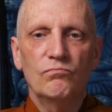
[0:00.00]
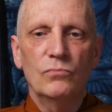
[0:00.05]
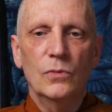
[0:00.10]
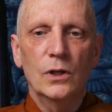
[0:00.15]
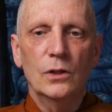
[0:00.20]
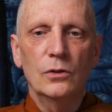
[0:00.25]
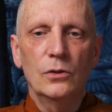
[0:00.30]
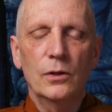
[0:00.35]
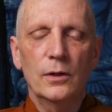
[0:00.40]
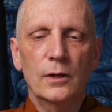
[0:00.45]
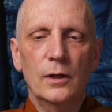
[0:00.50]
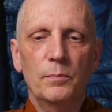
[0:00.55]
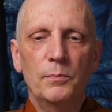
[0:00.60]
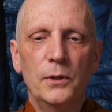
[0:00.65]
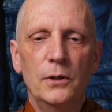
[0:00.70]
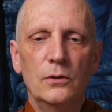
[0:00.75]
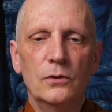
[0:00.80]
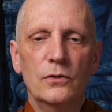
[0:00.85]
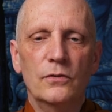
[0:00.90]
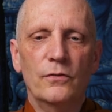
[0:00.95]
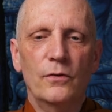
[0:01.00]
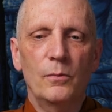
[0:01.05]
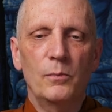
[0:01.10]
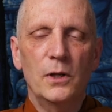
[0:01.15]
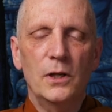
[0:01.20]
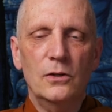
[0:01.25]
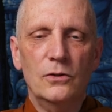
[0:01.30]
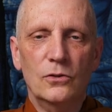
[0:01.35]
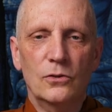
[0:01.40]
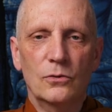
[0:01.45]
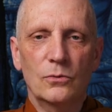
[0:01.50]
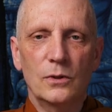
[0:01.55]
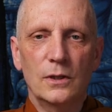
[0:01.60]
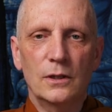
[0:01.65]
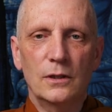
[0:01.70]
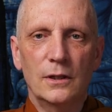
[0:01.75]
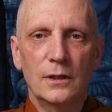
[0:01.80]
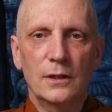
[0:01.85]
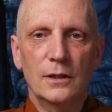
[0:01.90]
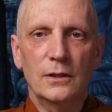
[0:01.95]
it appears from history
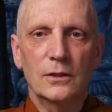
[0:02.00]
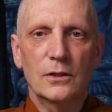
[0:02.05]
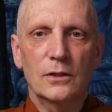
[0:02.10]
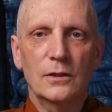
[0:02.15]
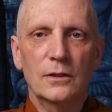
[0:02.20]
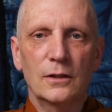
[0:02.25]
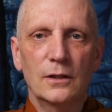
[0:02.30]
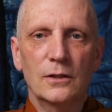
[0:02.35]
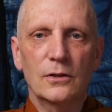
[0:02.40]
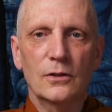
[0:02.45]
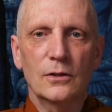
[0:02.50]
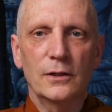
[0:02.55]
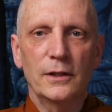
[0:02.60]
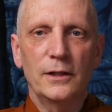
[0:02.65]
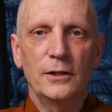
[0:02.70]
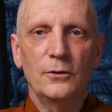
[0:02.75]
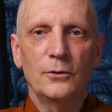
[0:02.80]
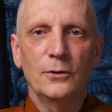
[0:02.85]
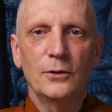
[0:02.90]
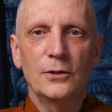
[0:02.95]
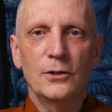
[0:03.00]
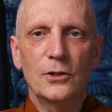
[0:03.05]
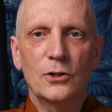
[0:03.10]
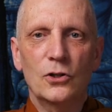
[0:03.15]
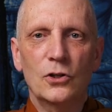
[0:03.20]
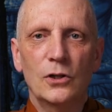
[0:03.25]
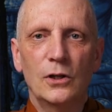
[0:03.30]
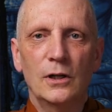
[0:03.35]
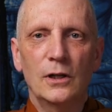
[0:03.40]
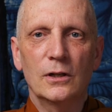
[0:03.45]
that it's a later addition.